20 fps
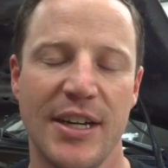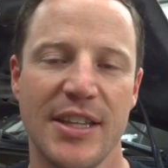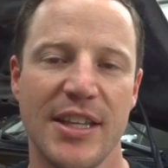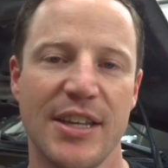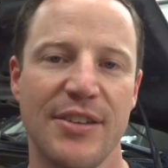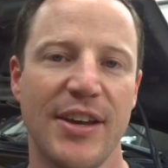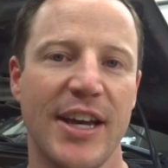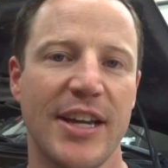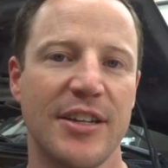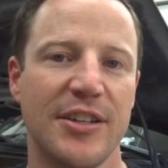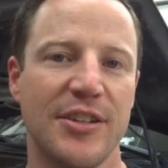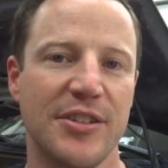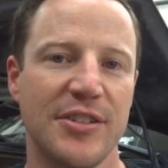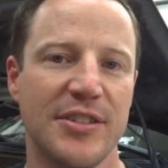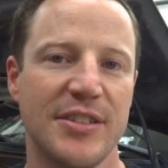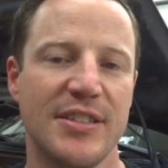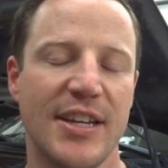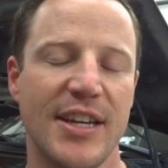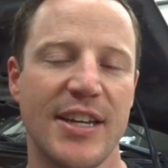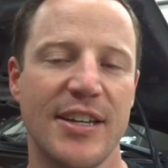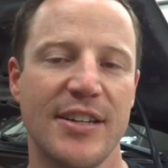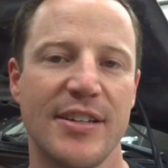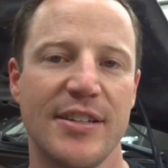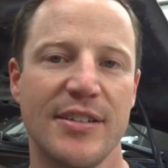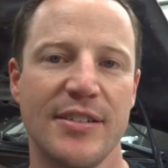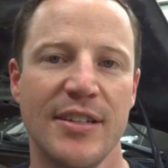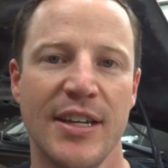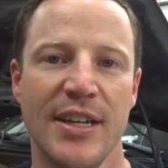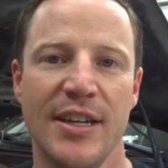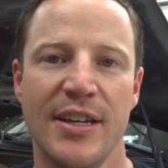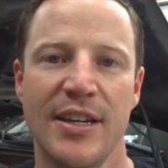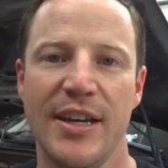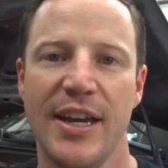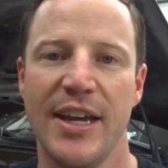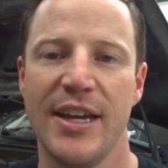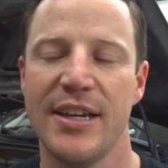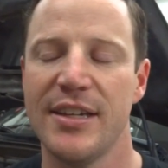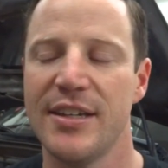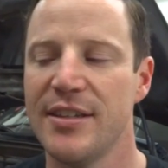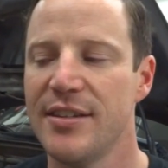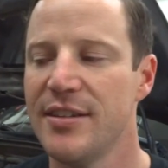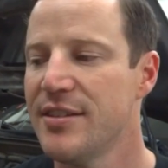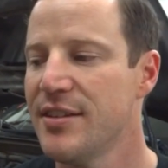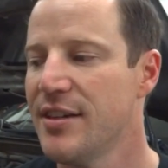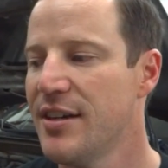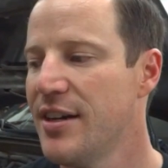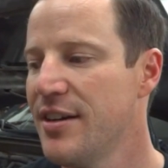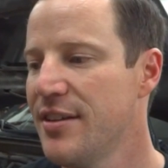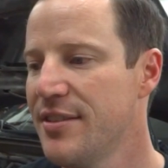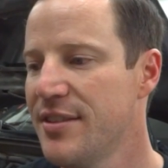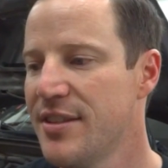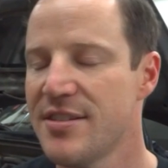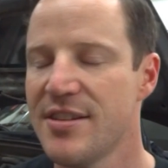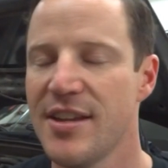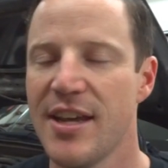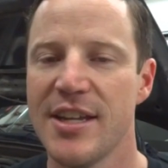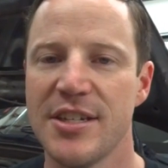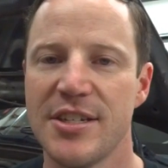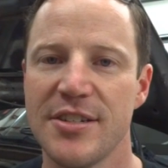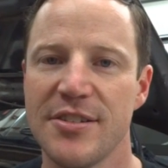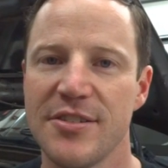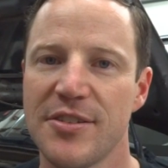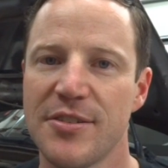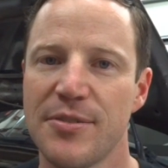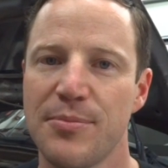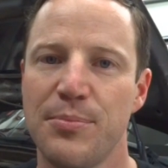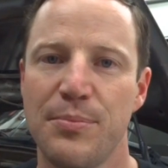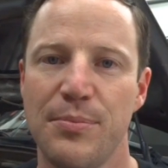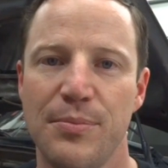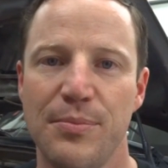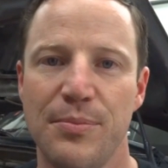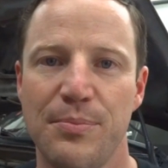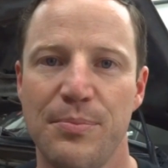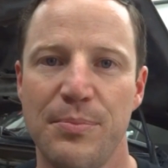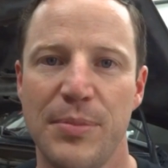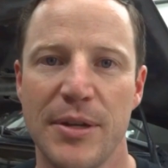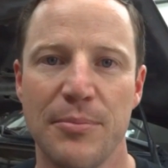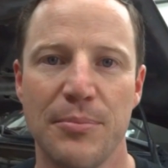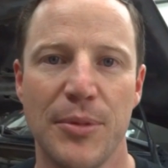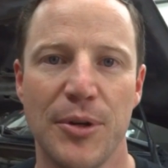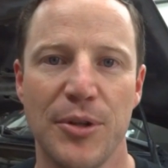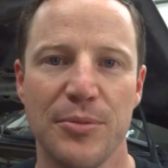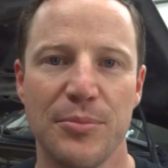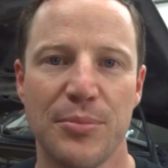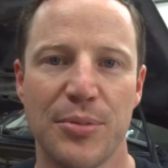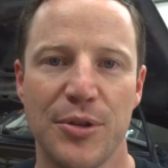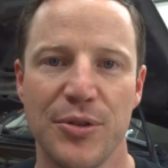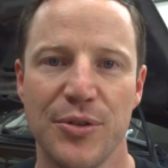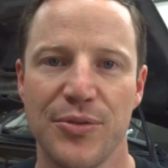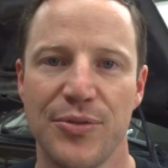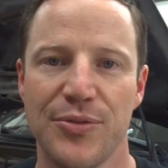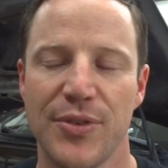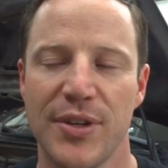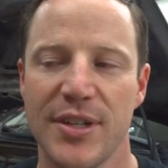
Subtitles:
They've had good data, and this engine's been bulletproof.